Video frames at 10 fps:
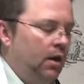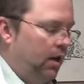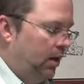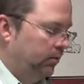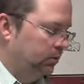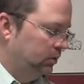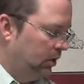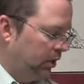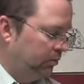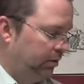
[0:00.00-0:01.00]
Um,
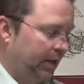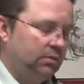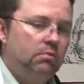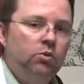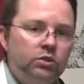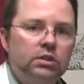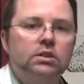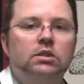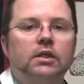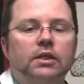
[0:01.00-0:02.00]

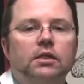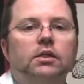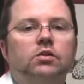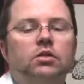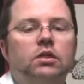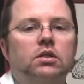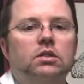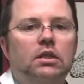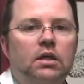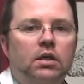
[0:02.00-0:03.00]
toxoplasmosis is the
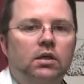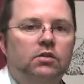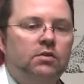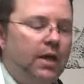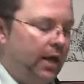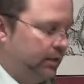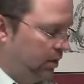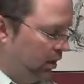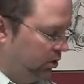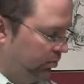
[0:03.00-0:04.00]
disease that
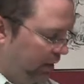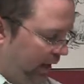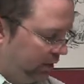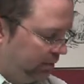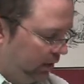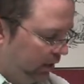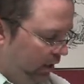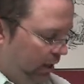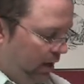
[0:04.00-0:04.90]
toxoplasma,